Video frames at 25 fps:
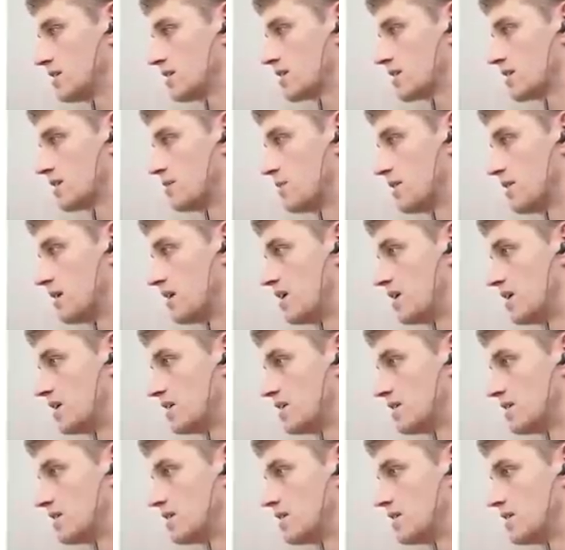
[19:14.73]
Come
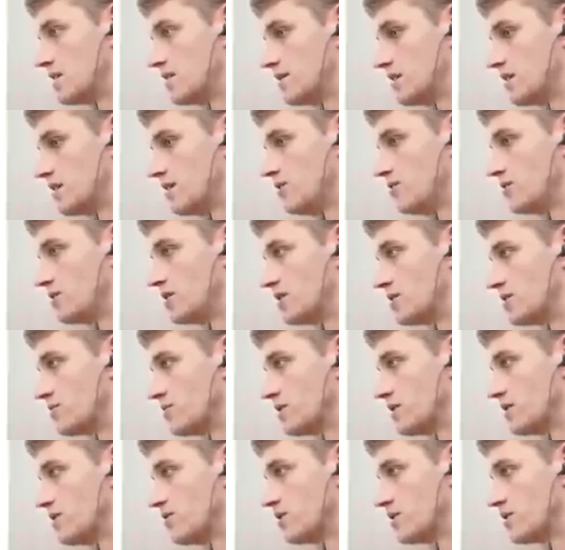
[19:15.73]
on. We can do this.
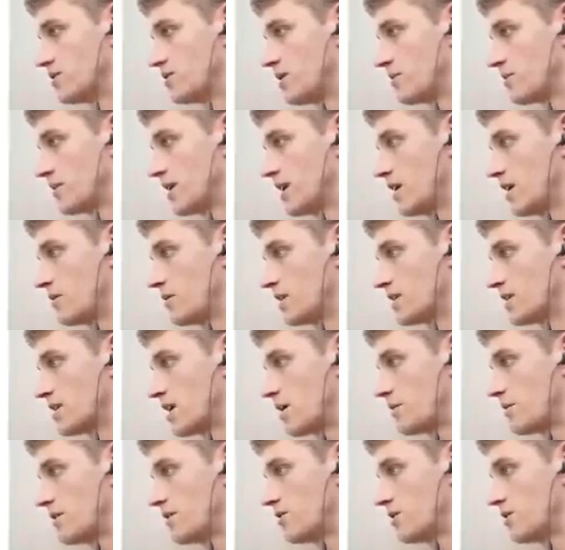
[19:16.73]
We can do this. I'm getting a bit of
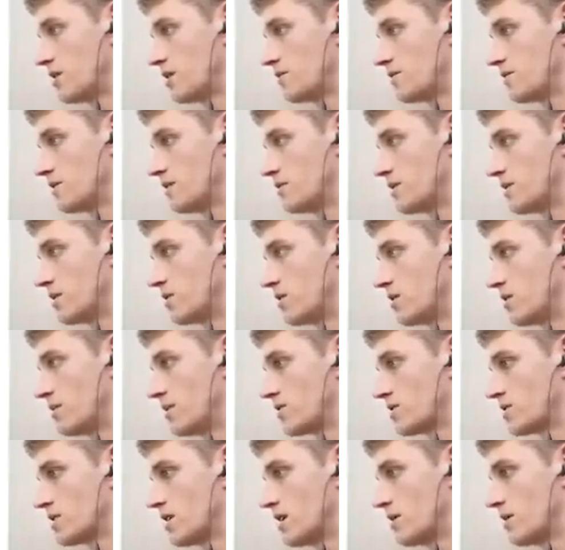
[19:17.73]
time here. Lovely, bro.
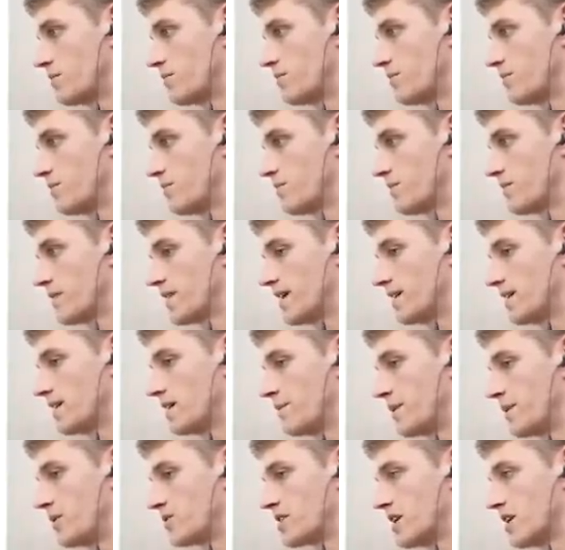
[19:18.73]
About time.
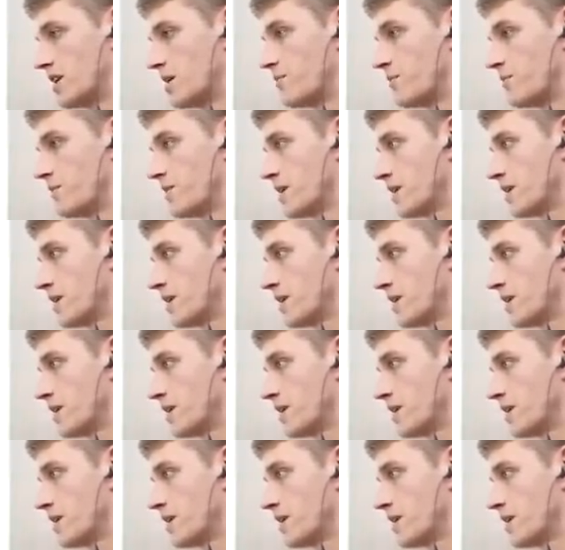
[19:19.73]
About time.